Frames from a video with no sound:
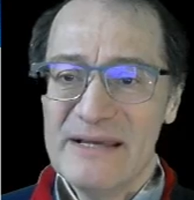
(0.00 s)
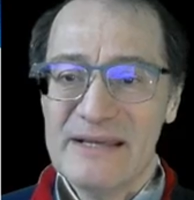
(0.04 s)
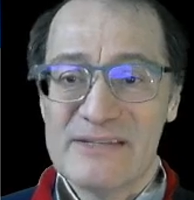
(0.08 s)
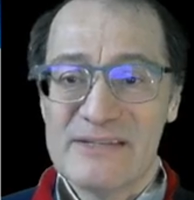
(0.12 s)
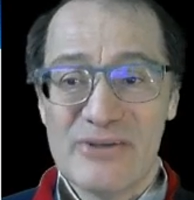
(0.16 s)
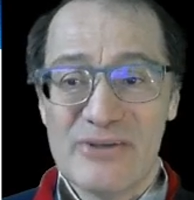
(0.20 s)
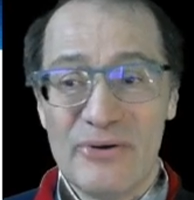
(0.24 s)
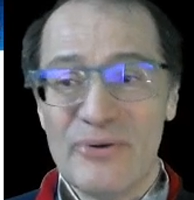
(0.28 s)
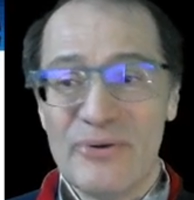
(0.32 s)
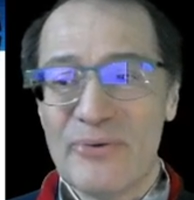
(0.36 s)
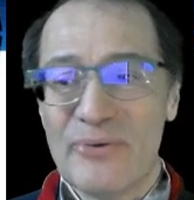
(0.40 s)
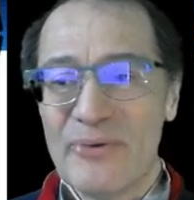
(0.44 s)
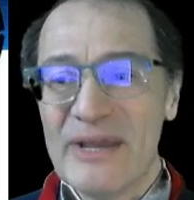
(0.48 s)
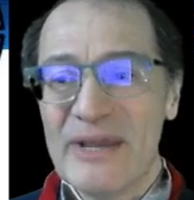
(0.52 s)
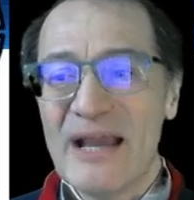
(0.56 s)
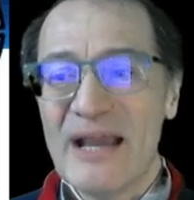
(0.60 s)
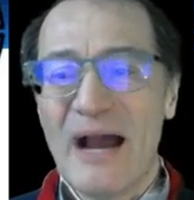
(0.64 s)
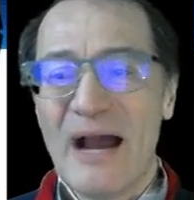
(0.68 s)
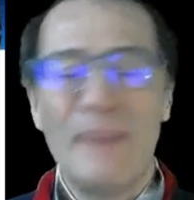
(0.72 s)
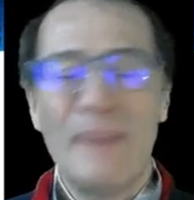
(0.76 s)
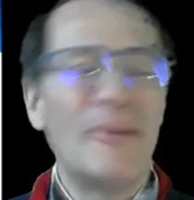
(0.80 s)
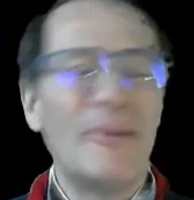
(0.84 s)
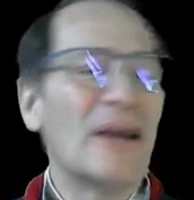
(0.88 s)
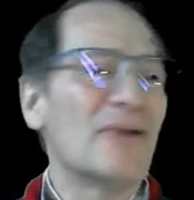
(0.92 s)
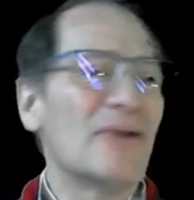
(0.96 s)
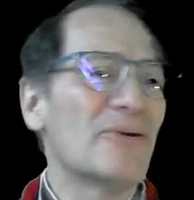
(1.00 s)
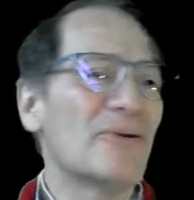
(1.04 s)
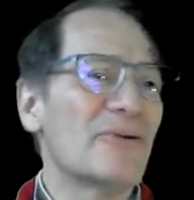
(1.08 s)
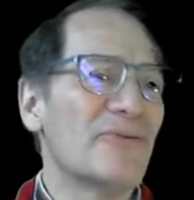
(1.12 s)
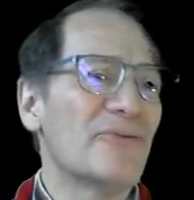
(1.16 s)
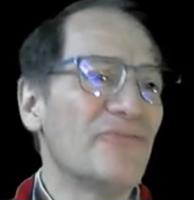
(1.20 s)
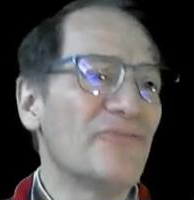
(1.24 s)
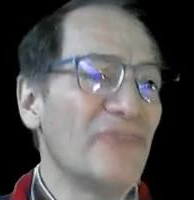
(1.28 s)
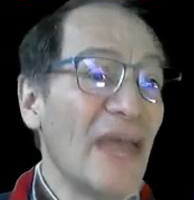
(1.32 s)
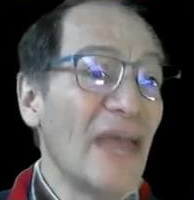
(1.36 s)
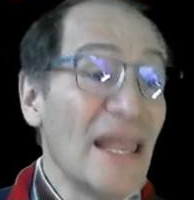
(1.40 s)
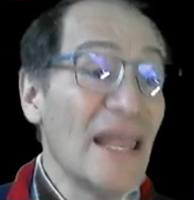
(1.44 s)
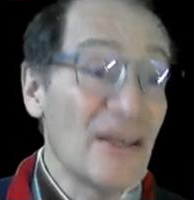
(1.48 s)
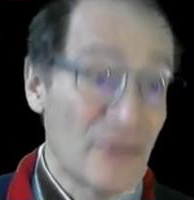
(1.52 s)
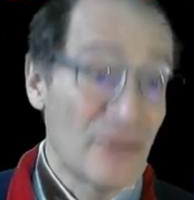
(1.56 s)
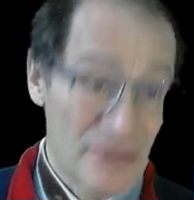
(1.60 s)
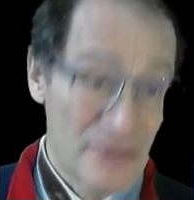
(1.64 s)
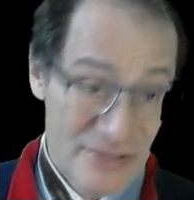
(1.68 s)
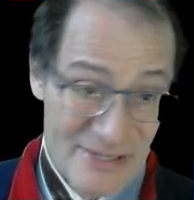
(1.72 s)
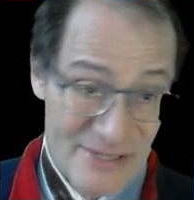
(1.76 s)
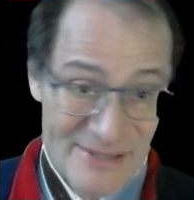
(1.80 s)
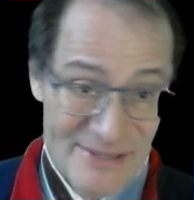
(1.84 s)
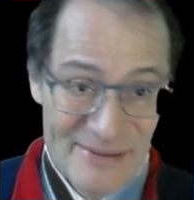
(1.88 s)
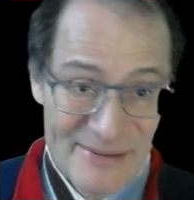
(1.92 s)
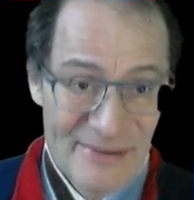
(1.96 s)
we have a lot of
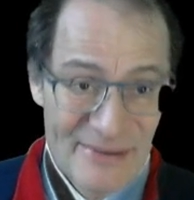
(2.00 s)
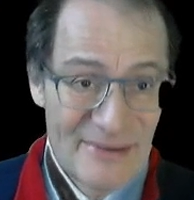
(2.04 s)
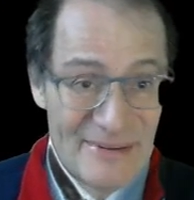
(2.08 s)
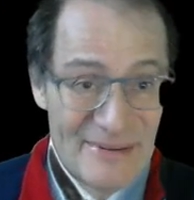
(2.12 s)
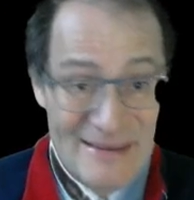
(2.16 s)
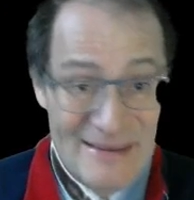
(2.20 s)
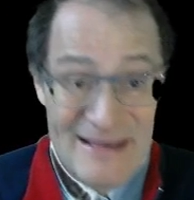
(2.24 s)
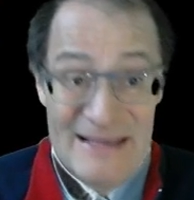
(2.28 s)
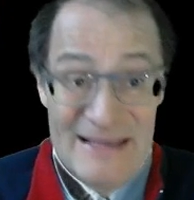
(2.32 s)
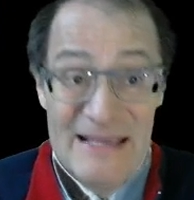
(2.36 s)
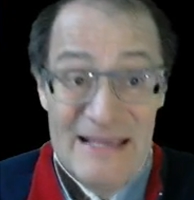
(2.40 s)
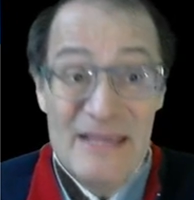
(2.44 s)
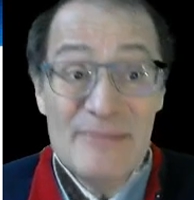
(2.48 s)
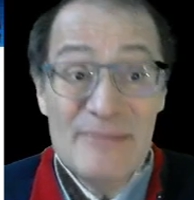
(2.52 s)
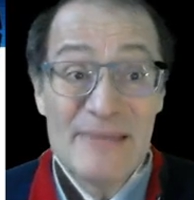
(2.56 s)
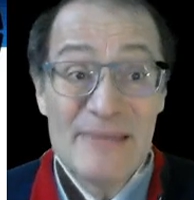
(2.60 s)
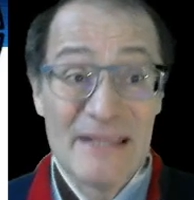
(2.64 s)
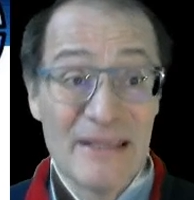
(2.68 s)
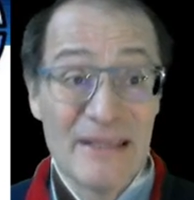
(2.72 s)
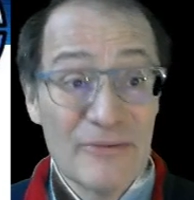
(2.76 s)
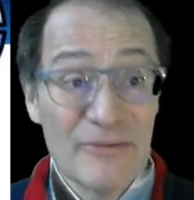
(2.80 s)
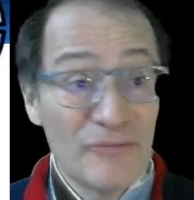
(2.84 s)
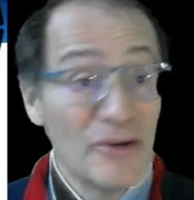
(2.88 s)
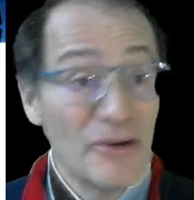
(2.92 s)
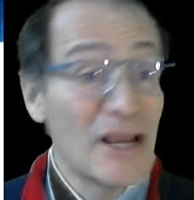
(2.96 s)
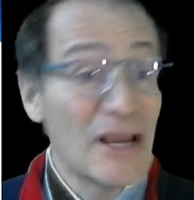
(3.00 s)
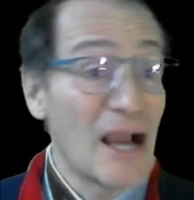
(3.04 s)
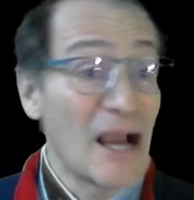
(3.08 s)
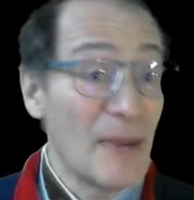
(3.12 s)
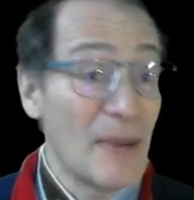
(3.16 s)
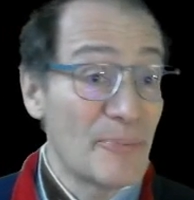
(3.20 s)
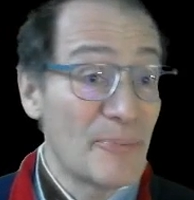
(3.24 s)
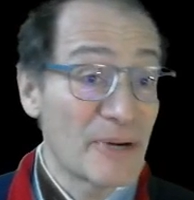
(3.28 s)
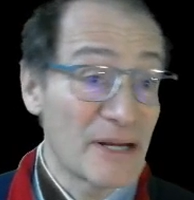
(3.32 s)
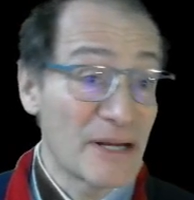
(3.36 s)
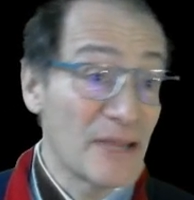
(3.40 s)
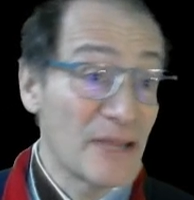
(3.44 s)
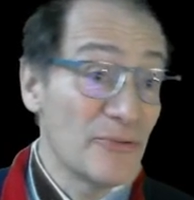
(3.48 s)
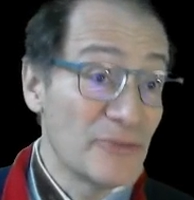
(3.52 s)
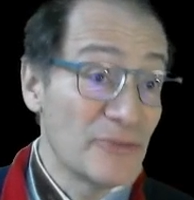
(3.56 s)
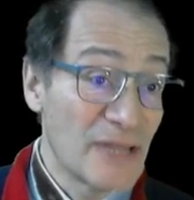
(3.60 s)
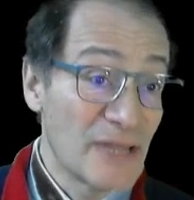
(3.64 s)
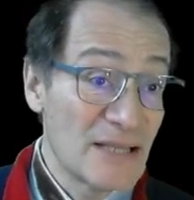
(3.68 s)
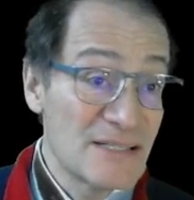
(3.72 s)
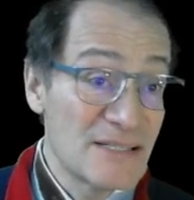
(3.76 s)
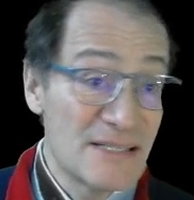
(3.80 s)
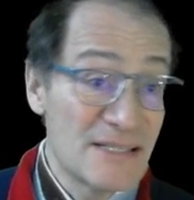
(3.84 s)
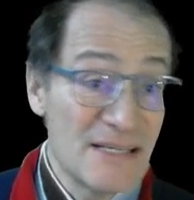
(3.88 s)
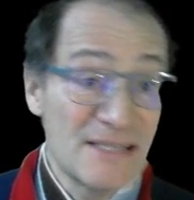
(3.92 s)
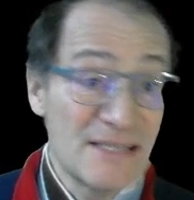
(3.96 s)
failures. Even if we have redundant
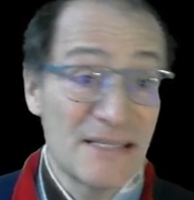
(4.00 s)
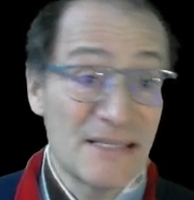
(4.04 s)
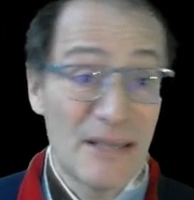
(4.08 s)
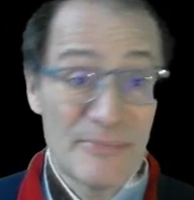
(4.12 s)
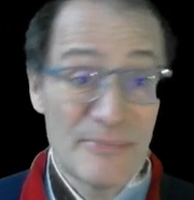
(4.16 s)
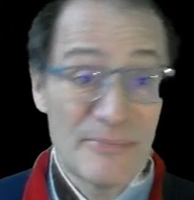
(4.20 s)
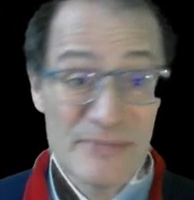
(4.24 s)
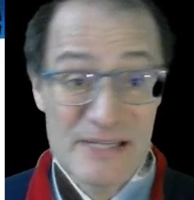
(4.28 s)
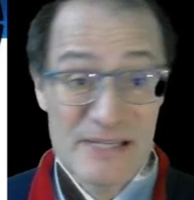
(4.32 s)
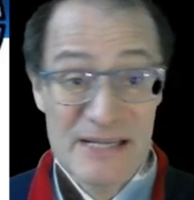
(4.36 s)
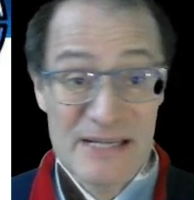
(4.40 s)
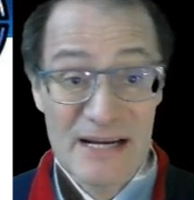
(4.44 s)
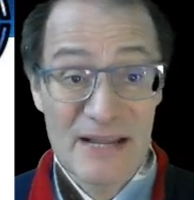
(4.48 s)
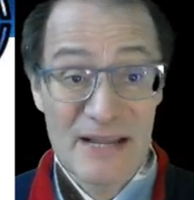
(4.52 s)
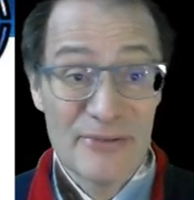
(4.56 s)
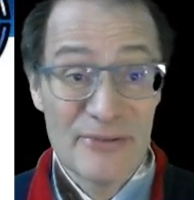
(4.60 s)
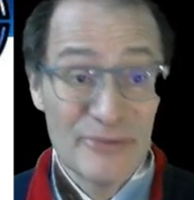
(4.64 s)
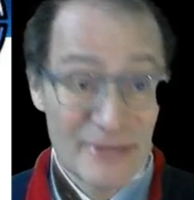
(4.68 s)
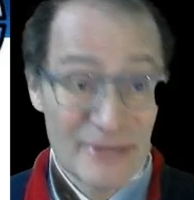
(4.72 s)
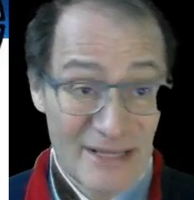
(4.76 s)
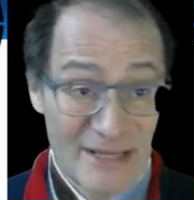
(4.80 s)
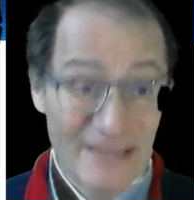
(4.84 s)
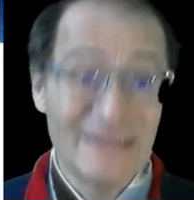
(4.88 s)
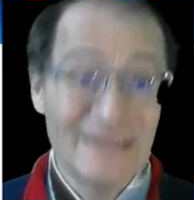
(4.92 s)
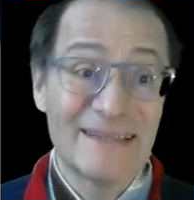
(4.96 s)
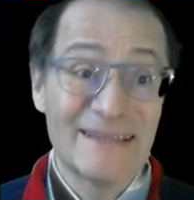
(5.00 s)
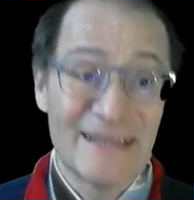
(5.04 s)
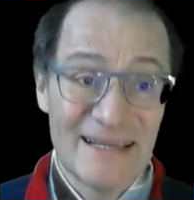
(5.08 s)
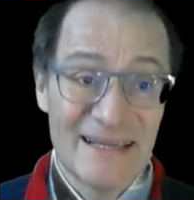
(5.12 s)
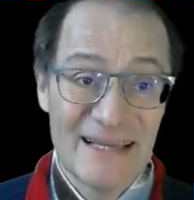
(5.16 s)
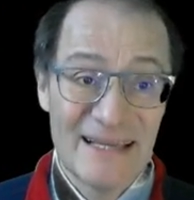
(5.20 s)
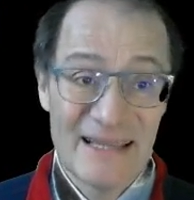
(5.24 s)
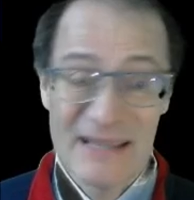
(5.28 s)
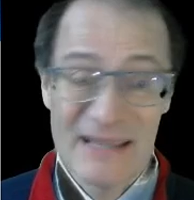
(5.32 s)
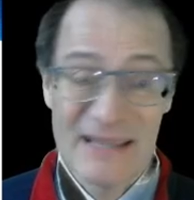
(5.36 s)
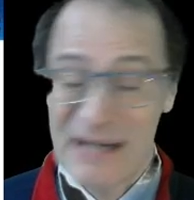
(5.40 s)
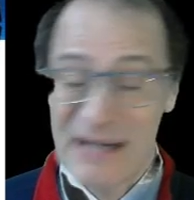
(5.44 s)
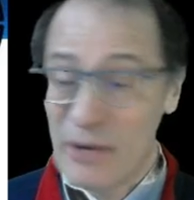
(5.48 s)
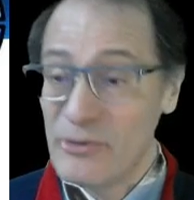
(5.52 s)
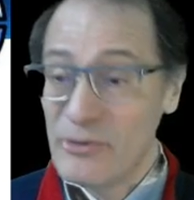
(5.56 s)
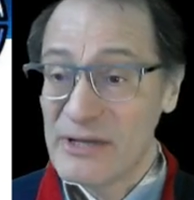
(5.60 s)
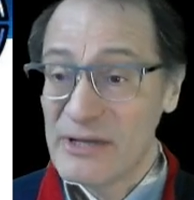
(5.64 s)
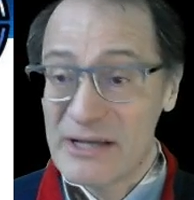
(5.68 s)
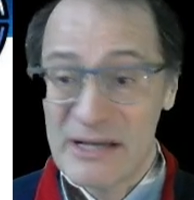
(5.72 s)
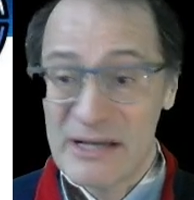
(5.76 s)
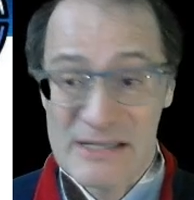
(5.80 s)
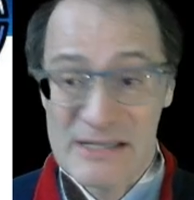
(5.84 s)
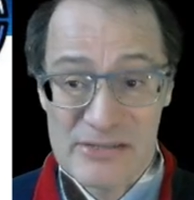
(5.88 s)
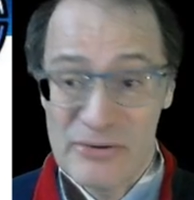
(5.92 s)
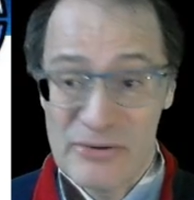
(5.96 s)
systems, redundant hydraulic
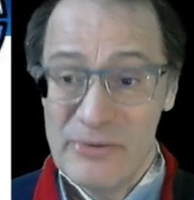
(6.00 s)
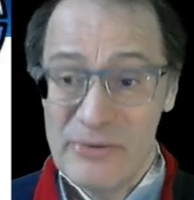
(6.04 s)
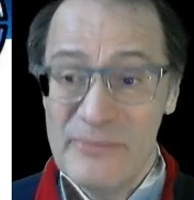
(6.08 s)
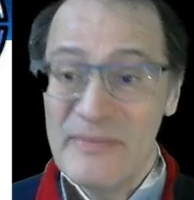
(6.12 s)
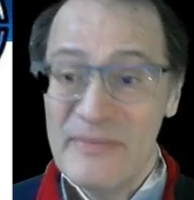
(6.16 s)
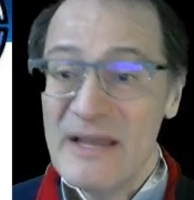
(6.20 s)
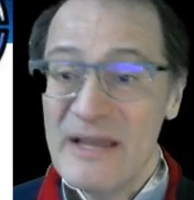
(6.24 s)
and so on,